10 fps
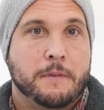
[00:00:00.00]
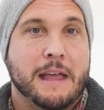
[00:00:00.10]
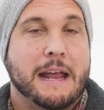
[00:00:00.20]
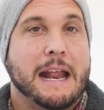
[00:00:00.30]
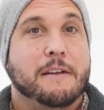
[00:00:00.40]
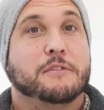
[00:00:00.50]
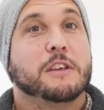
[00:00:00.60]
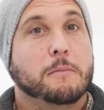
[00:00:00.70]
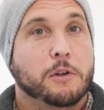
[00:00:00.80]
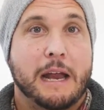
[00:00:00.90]
that have
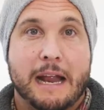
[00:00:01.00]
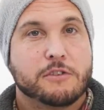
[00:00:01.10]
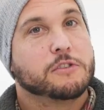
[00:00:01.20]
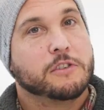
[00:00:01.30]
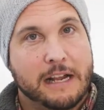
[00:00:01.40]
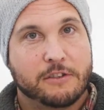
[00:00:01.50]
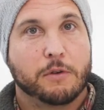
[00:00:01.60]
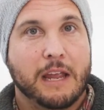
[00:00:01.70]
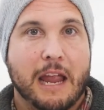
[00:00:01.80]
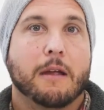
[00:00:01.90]
similar answers, and that's
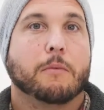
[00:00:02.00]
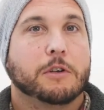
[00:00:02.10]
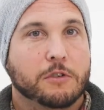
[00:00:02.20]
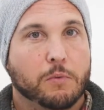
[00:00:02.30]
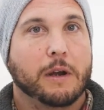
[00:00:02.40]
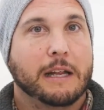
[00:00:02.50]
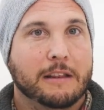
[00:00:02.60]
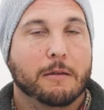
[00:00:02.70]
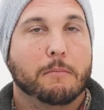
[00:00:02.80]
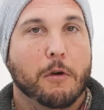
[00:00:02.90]
okay. We just want to
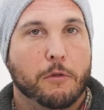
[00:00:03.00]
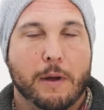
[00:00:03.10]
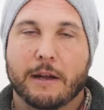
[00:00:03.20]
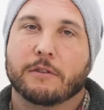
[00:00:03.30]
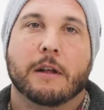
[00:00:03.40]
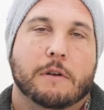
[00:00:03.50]
get them both ways.